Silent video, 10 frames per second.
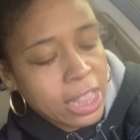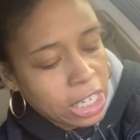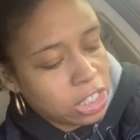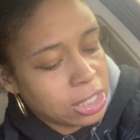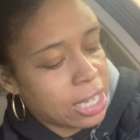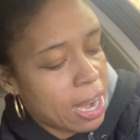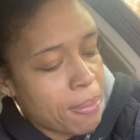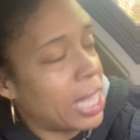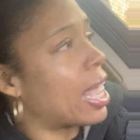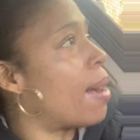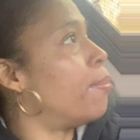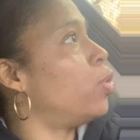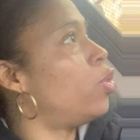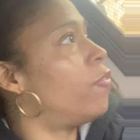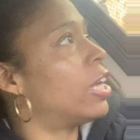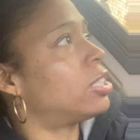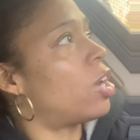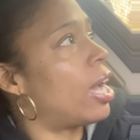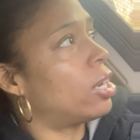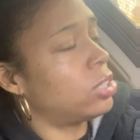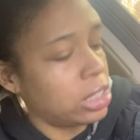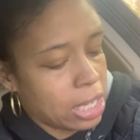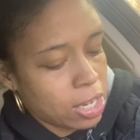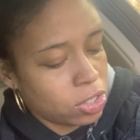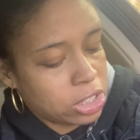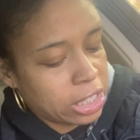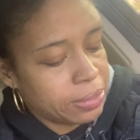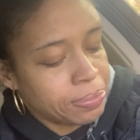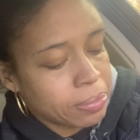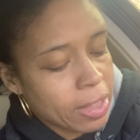They just got to make that move. That's all. Energy's energy.